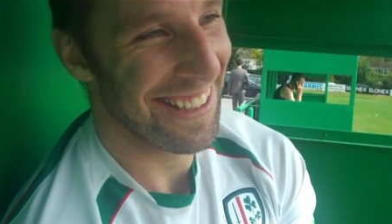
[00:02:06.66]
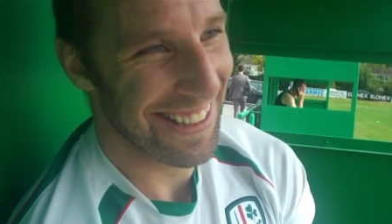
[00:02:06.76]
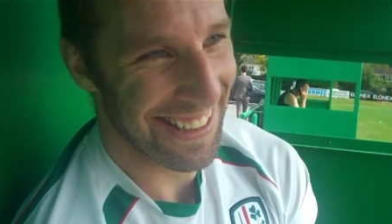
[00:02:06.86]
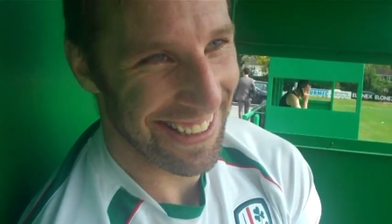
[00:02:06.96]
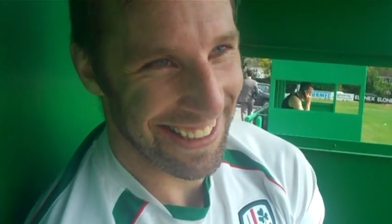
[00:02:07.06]

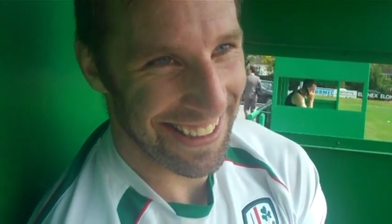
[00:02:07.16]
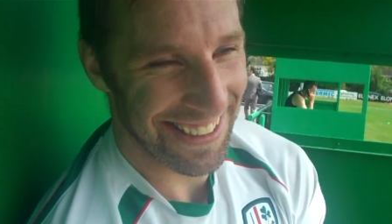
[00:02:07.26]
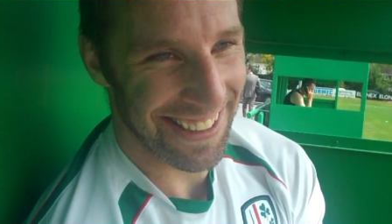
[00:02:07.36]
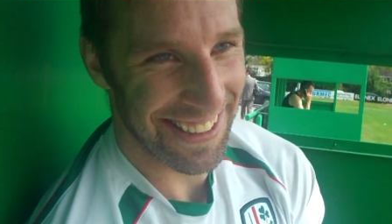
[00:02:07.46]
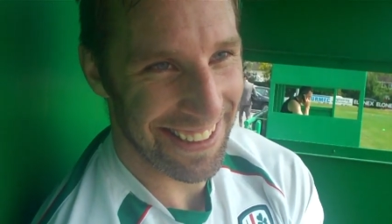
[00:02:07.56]
and uh,
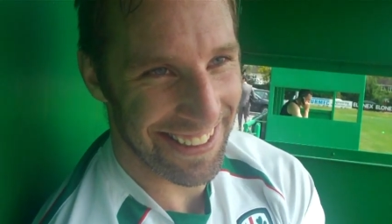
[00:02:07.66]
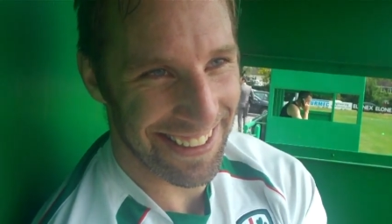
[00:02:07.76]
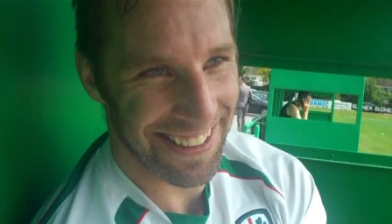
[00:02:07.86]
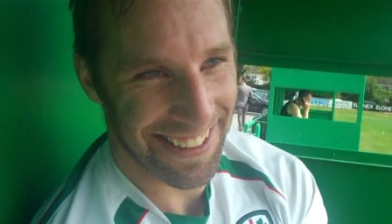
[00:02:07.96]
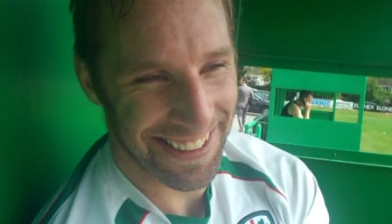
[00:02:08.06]

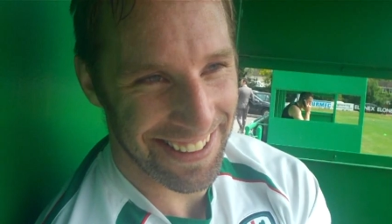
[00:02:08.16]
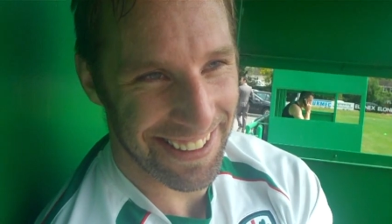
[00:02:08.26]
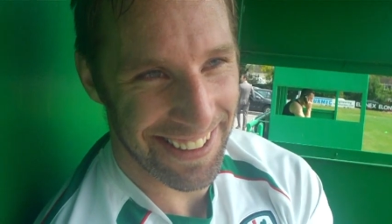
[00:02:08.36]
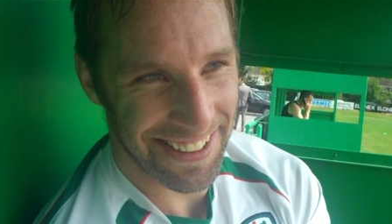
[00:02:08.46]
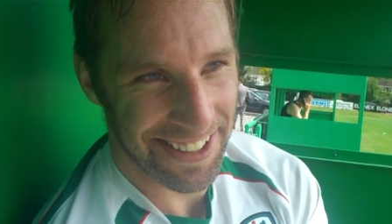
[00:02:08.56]

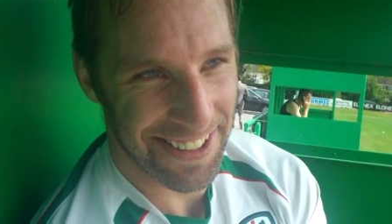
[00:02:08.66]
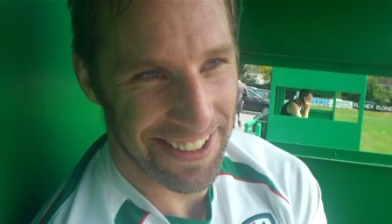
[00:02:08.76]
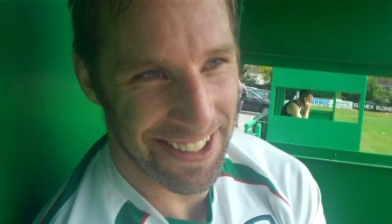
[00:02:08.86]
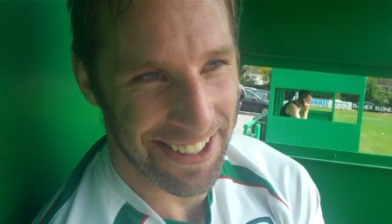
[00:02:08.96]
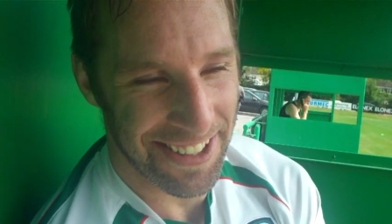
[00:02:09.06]
um, what is
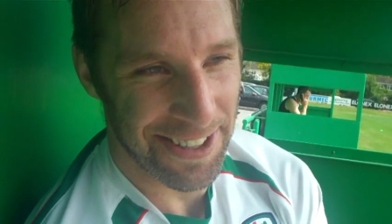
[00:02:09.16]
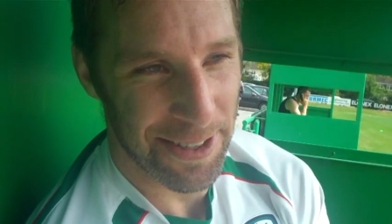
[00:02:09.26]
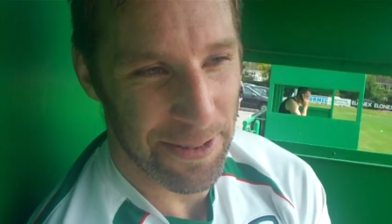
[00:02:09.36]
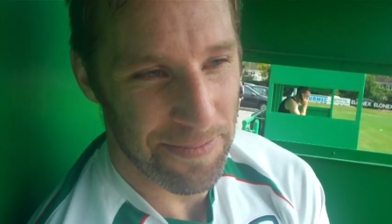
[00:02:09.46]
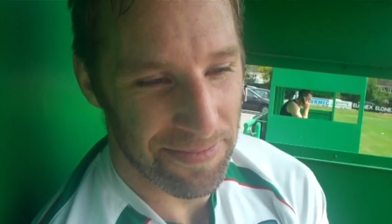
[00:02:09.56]
the, the
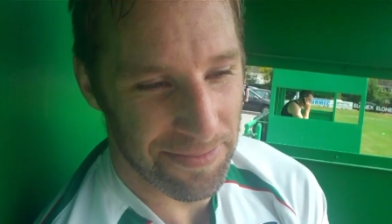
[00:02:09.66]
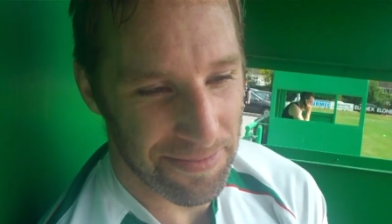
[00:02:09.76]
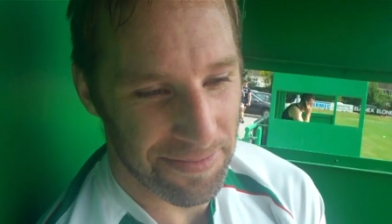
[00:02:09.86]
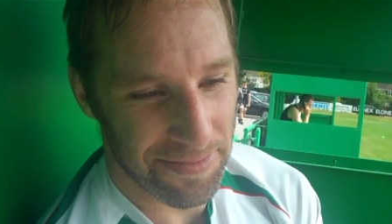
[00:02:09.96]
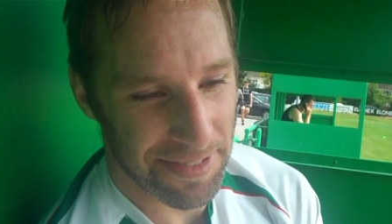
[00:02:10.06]
best thing
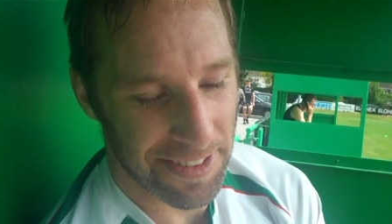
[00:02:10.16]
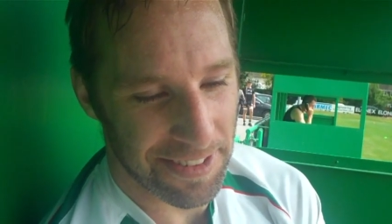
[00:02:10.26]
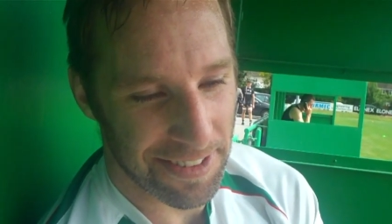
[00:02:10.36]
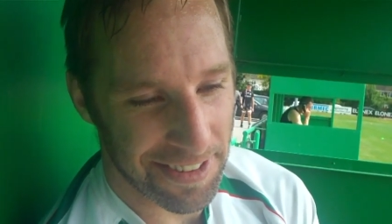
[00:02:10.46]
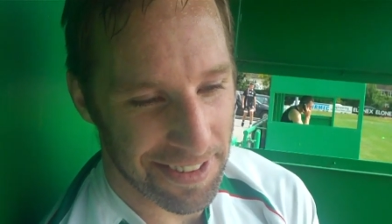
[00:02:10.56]
about
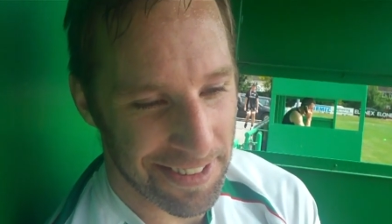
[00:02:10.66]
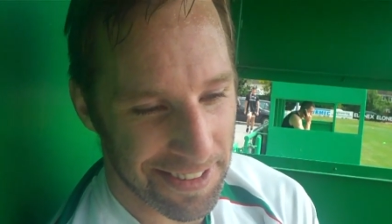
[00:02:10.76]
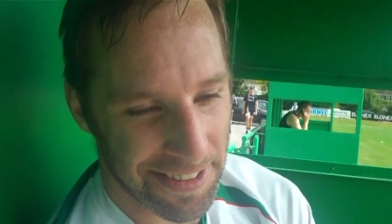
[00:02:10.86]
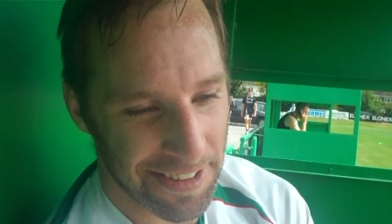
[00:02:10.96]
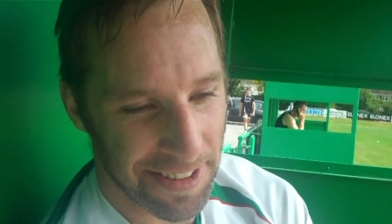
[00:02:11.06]
playing for
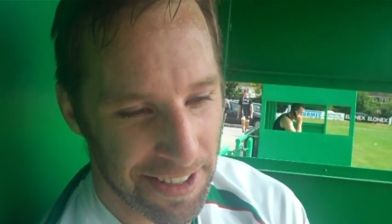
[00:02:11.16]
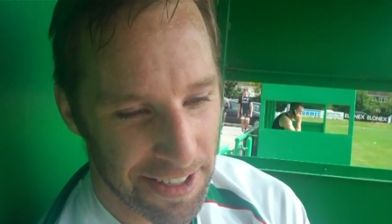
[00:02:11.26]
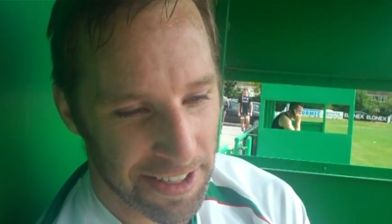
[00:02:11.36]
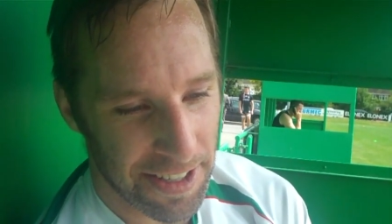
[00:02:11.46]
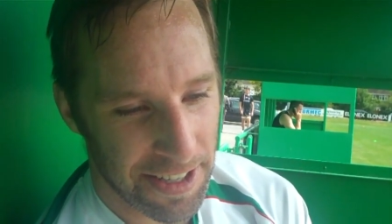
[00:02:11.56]
London Irish?